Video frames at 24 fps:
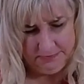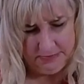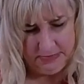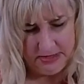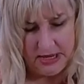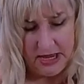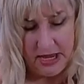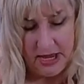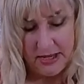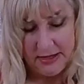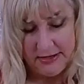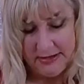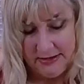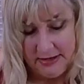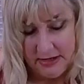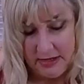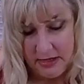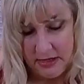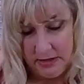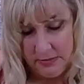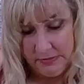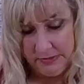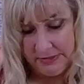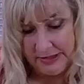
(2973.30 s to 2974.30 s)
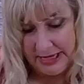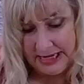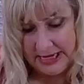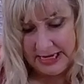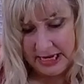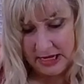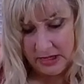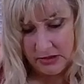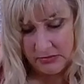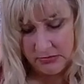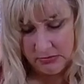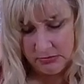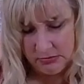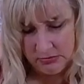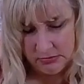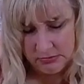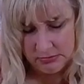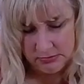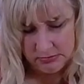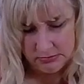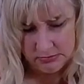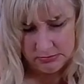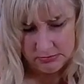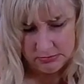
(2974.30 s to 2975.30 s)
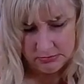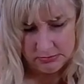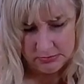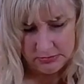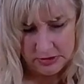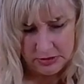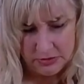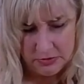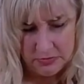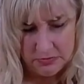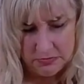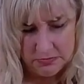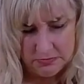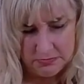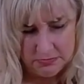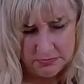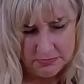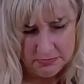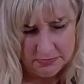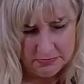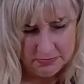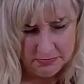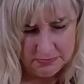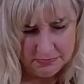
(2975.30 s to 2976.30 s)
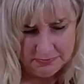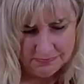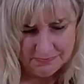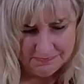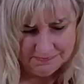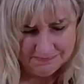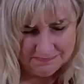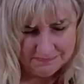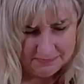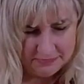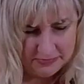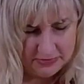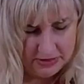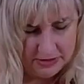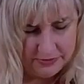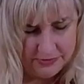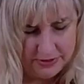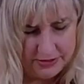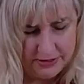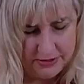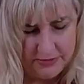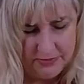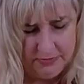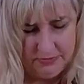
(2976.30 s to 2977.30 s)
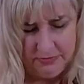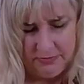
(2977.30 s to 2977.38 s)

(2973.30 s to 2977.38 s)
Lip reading: Cat did it upside down. Nope. There we go.